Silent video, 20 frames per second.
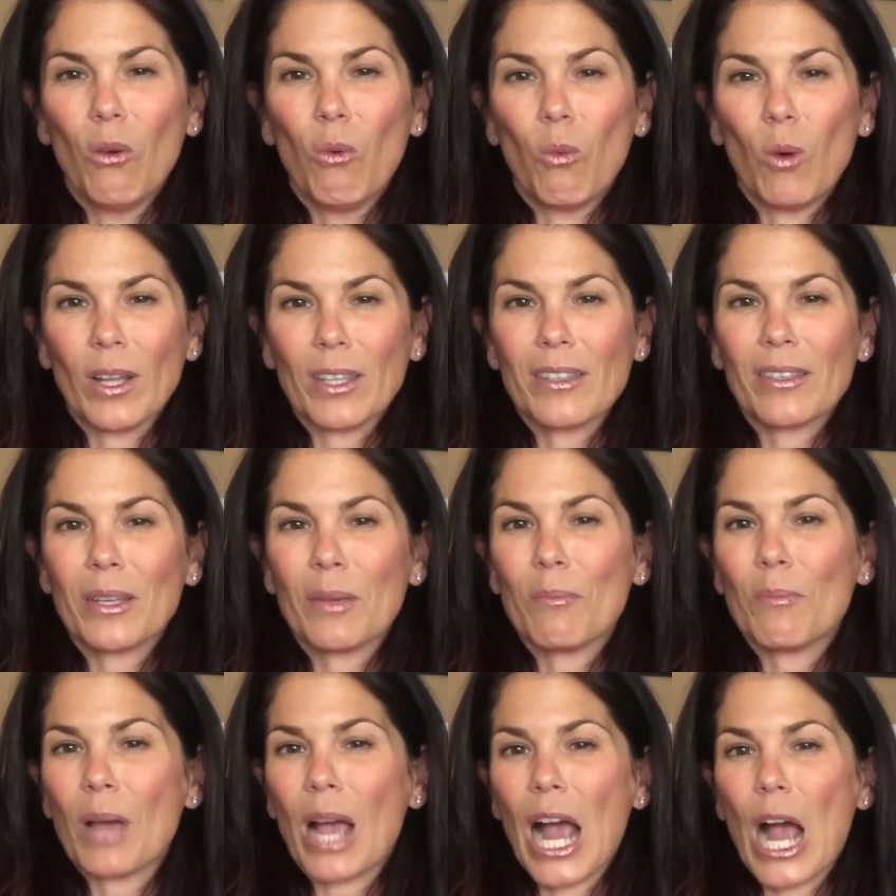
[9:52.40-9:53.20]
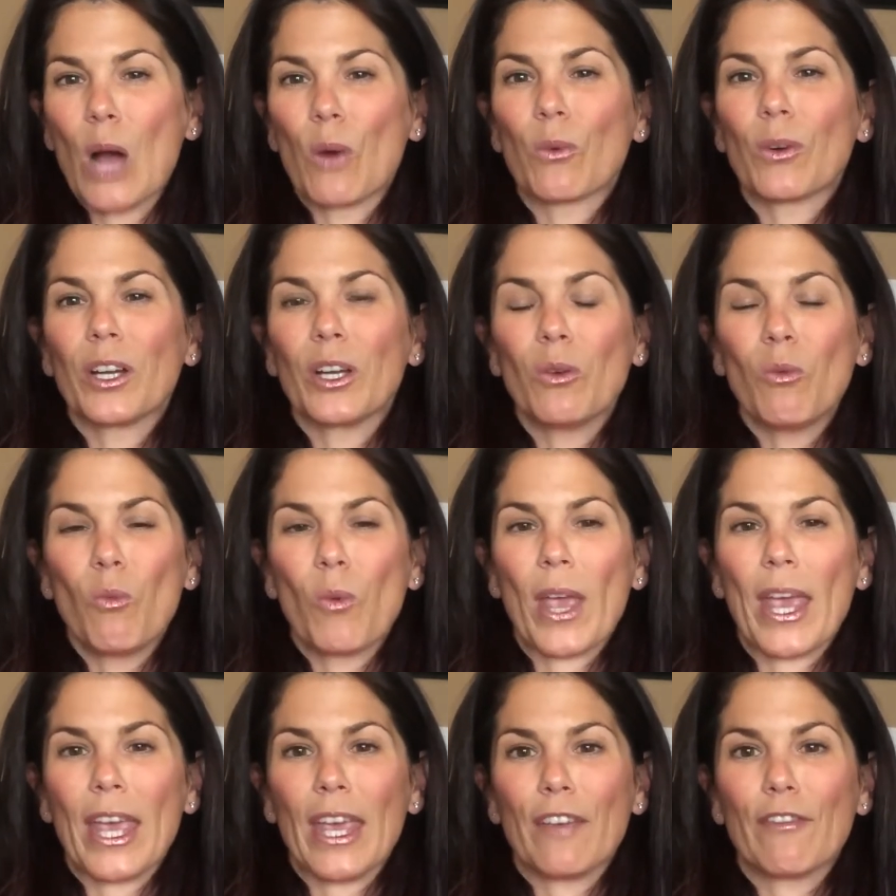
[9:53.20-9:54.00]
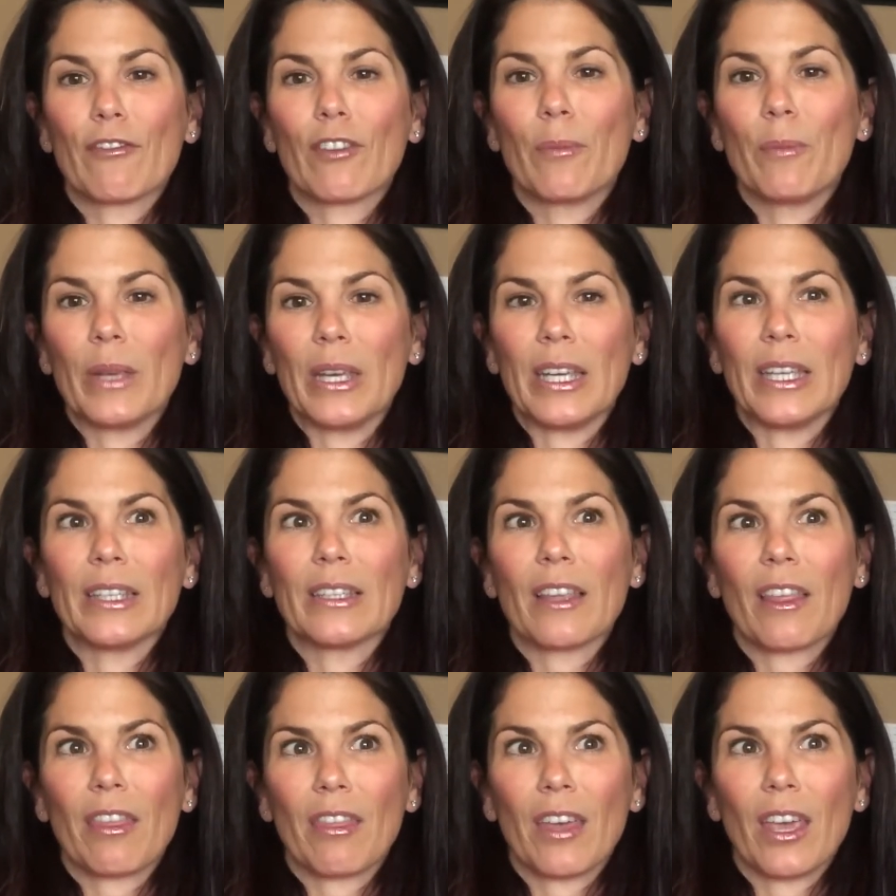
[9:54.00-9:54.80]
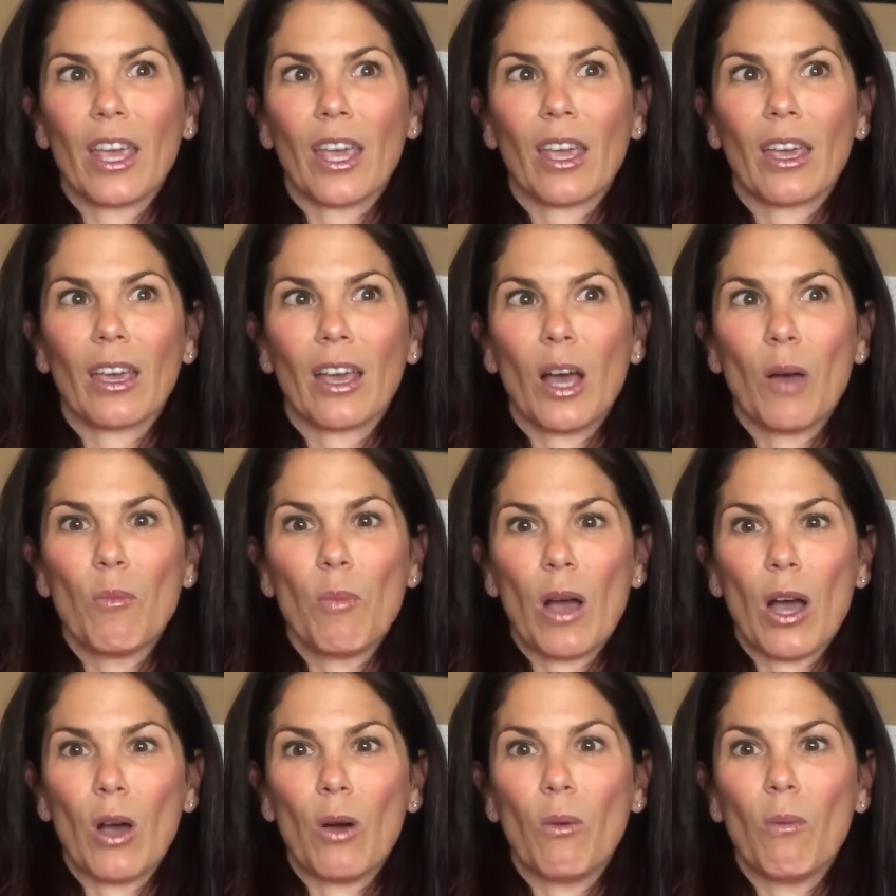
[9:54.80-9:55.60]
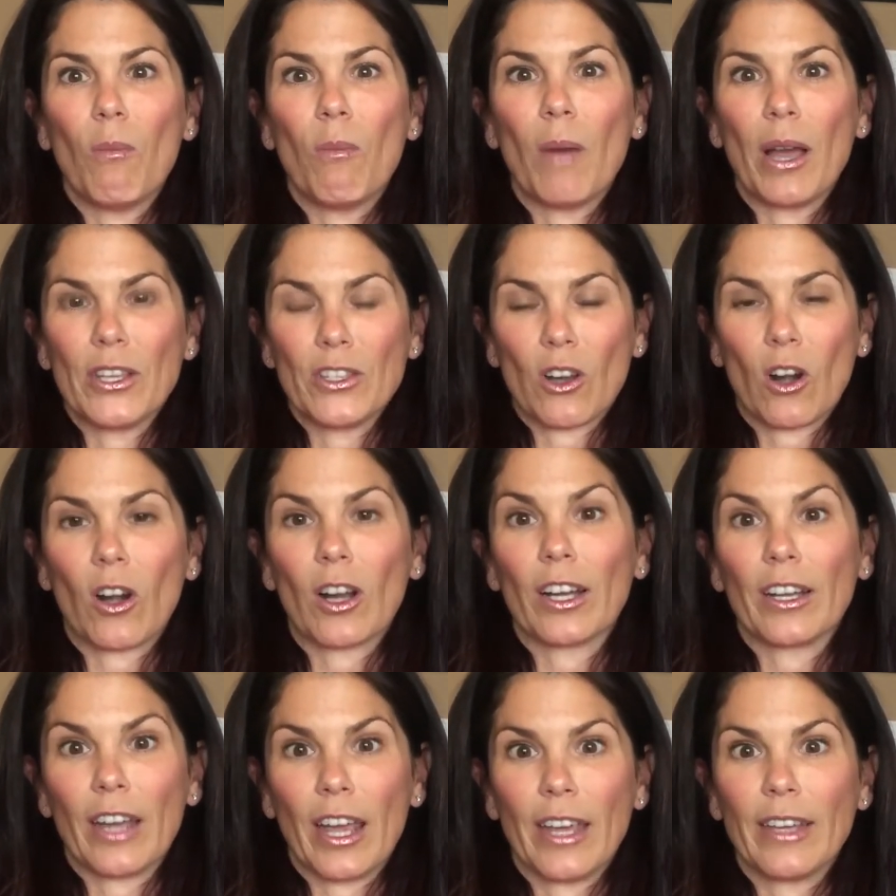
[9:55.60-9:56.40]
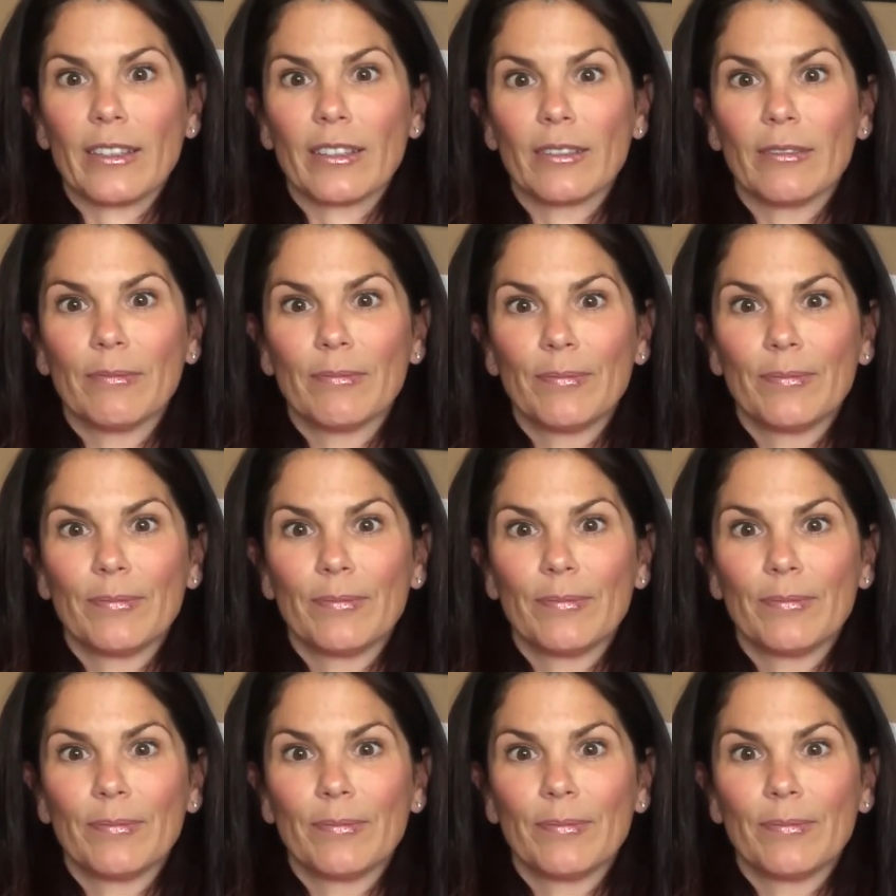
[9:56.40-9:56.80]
what's an empowering way for me to think about my dark night?